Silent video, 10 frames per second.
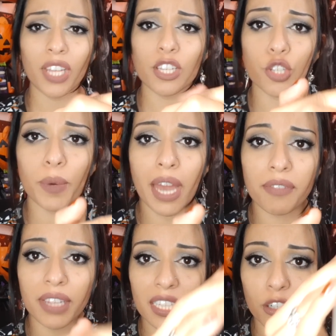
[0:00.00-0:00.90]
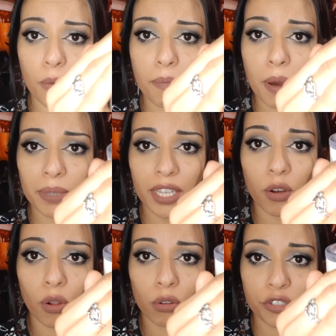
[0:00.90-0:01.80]
so we have like a little bubbling
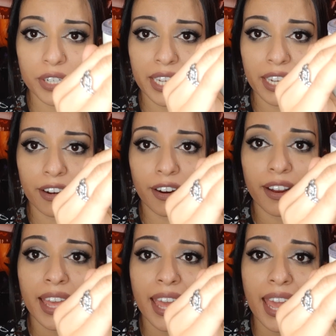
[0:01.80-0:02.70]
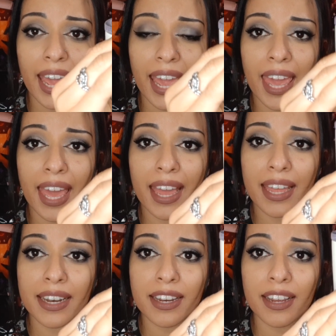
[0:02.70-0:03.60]
cauldron here
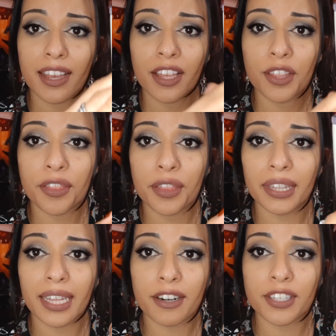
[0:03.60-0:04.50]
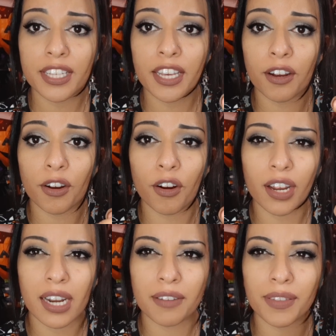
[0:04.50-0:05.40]
and the letters here are
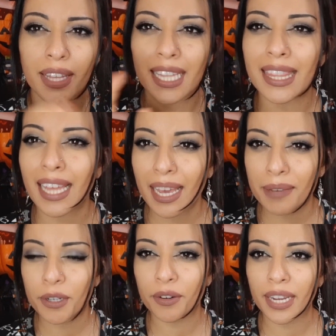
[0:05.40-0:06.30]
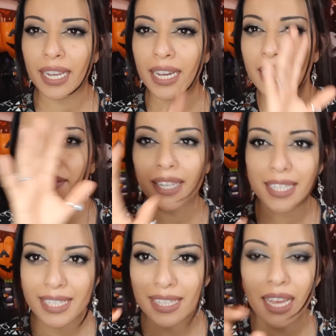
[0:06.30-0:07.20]
kind of like a lime green, kind of like a
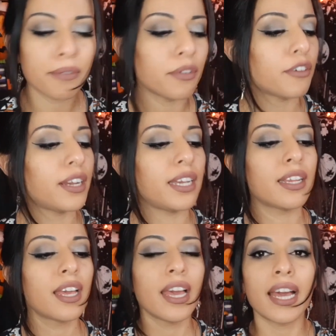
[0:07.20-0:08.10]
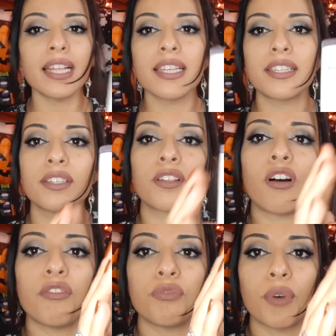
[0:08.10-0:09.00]
slime green. And this is an
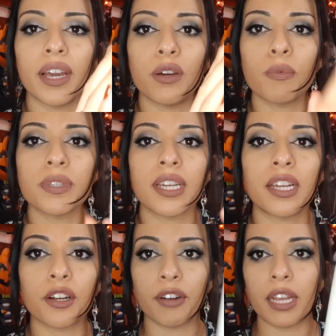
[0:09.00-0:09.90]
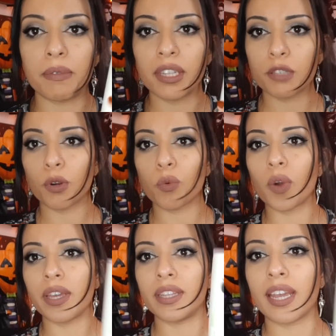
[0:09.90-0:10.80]
off-white, almost kind of cream. It looks more
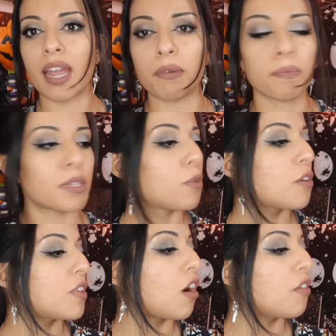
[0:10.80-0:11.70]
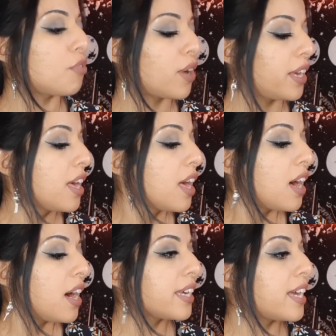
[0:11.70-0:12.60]
white in the camera, but it's more of an off-white.
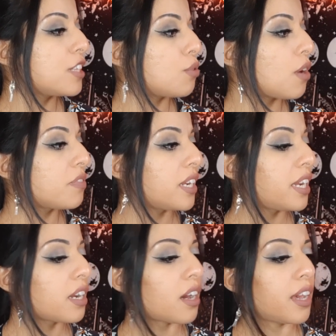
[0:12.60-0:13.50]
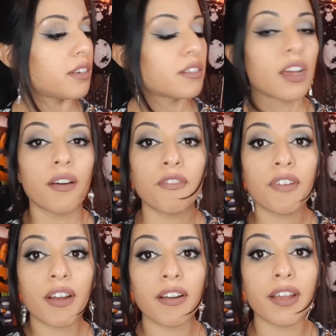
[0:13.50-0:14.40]
Again, $12.99.
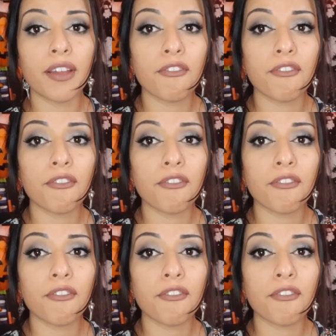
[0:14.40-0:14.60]
Very,